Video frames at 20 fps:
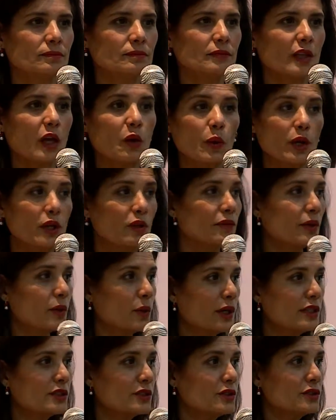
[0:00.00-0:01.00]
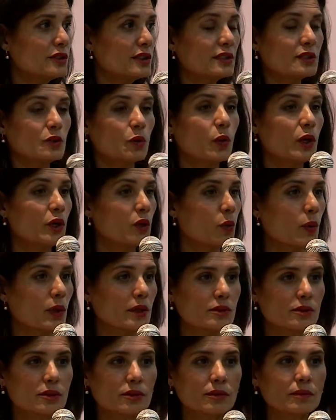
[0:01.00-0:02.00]
And one of the questions is, what do you
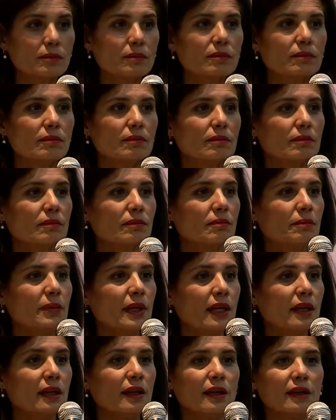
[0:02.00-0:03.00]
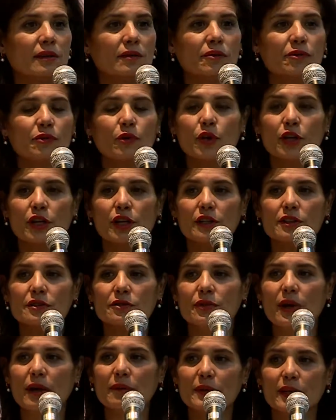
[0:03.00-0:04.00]
want to be in 4 years,
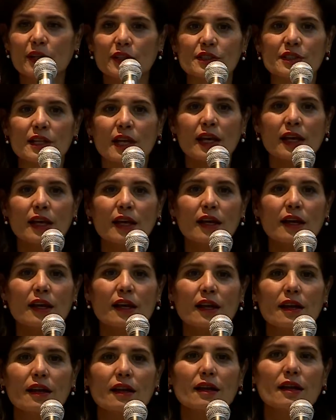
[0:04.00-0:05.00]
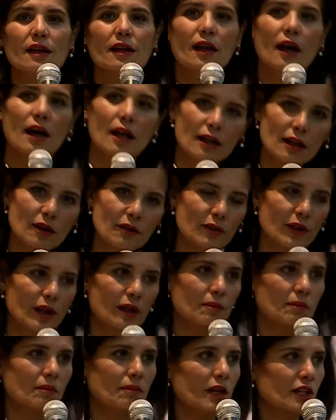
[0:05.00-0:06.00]
5 years? None of
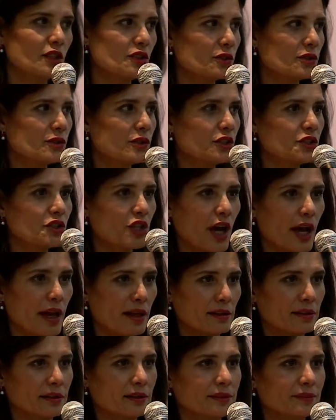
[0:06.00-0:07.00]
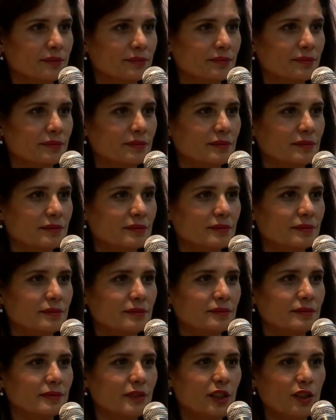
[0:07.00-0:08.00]
them mentions a child
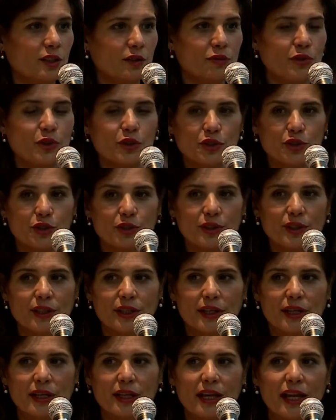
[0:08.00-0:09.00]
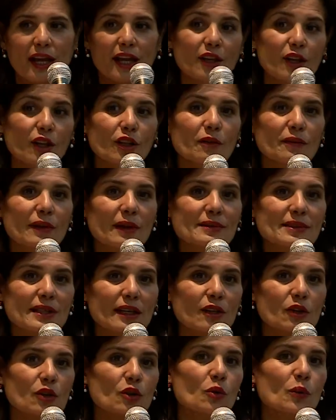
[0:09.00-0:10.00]
in the future. And all of them
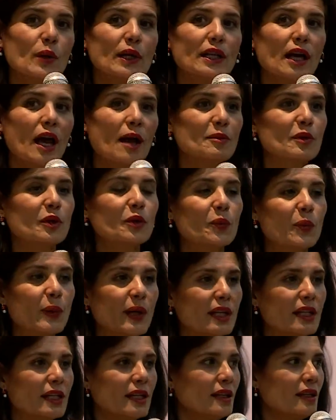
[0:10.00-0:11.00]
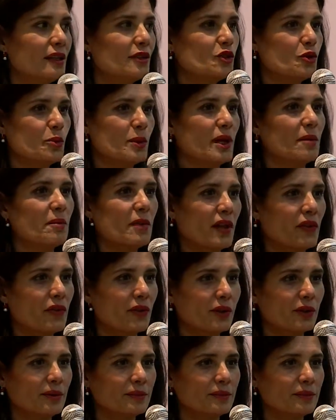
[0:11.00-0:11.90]
say, you know what, I'm not ready to be a mother.